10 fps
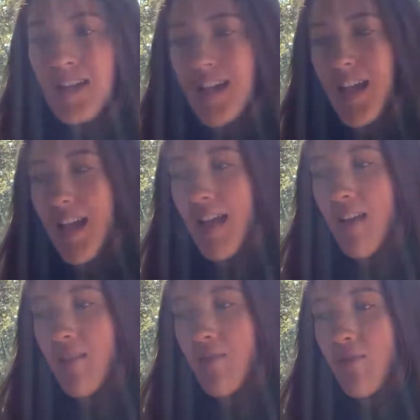
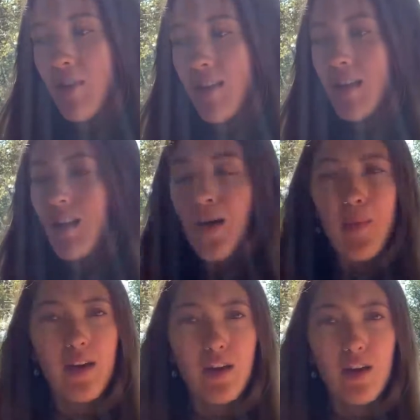day feeling a lot
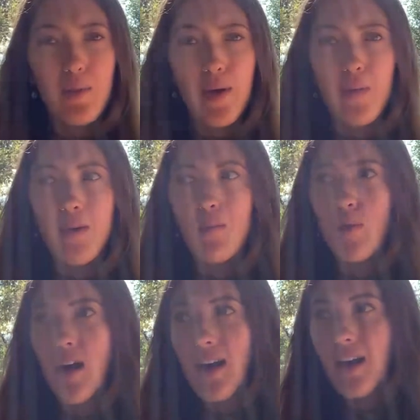better about being
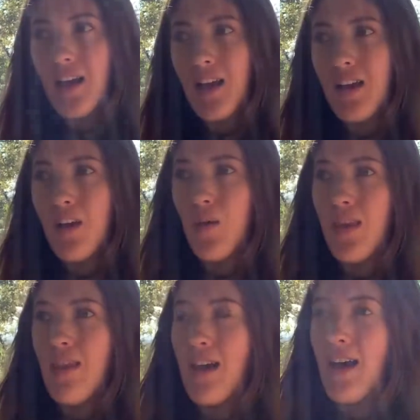pregnant,
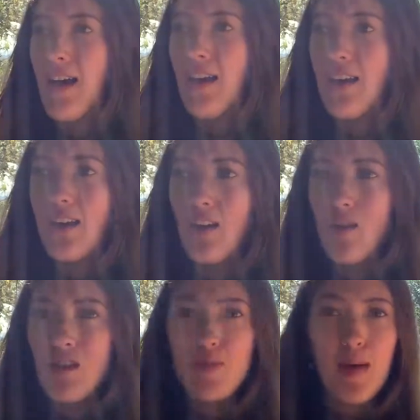knowing that, you know,
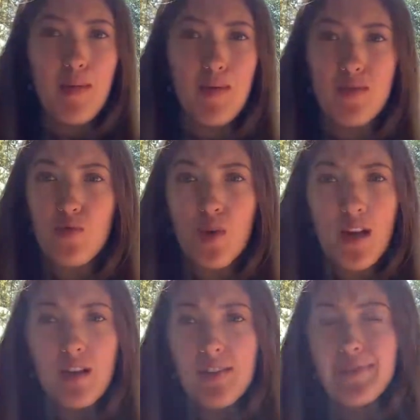this baby was
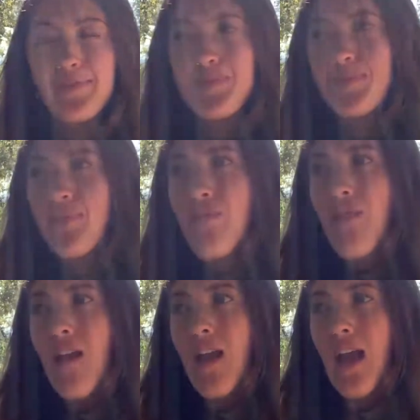real.
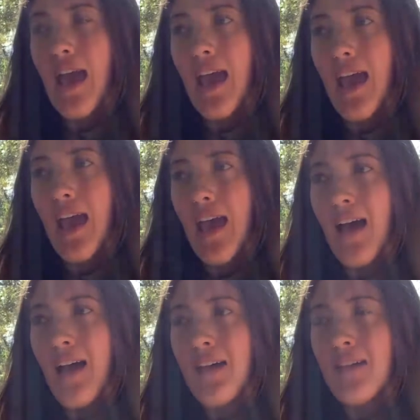
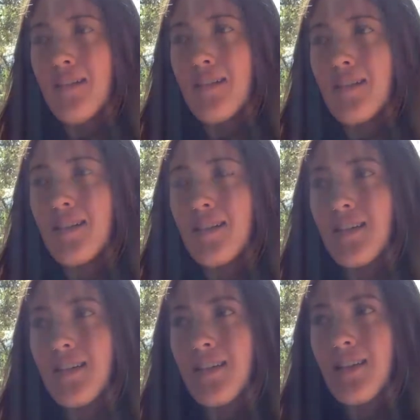And
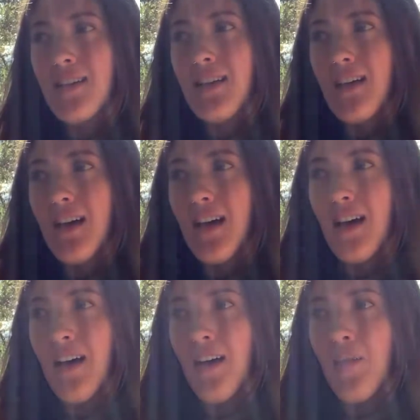
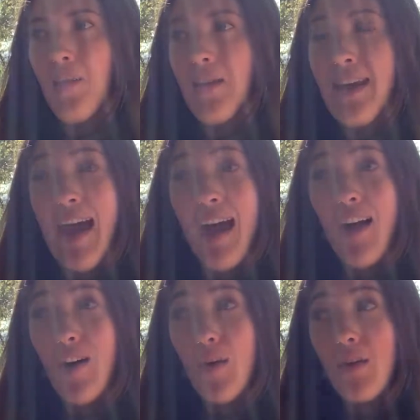
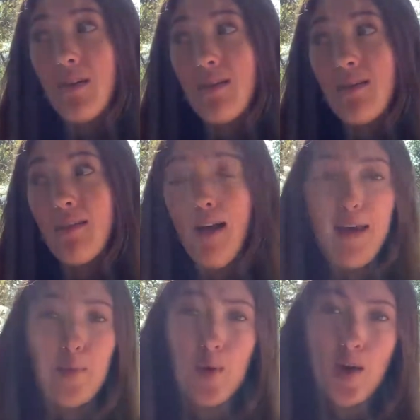now I
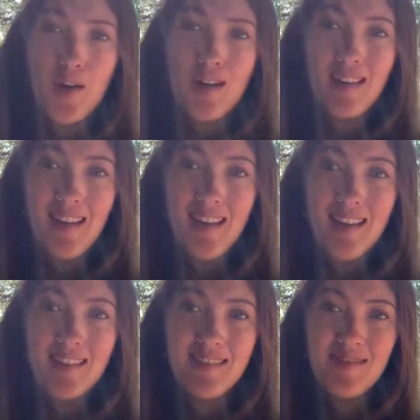am currently
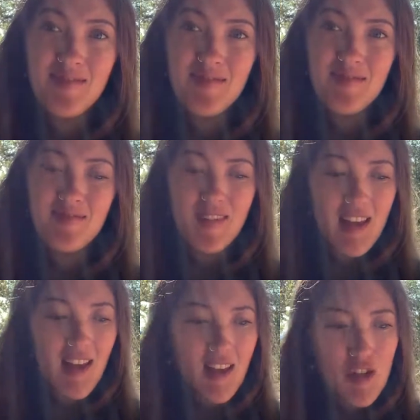
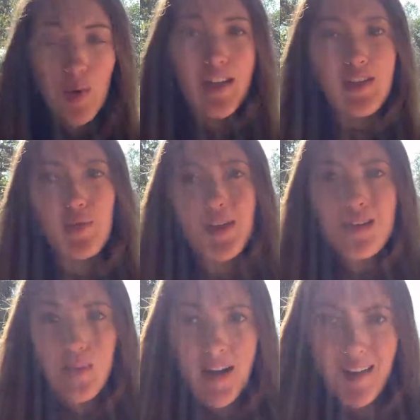22
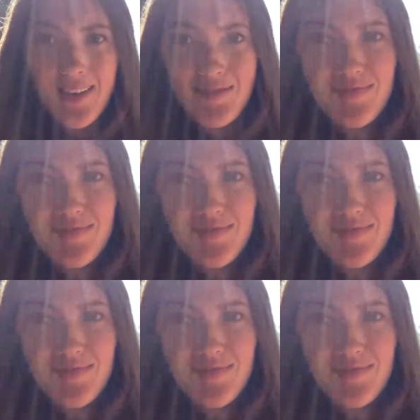weeks pregnant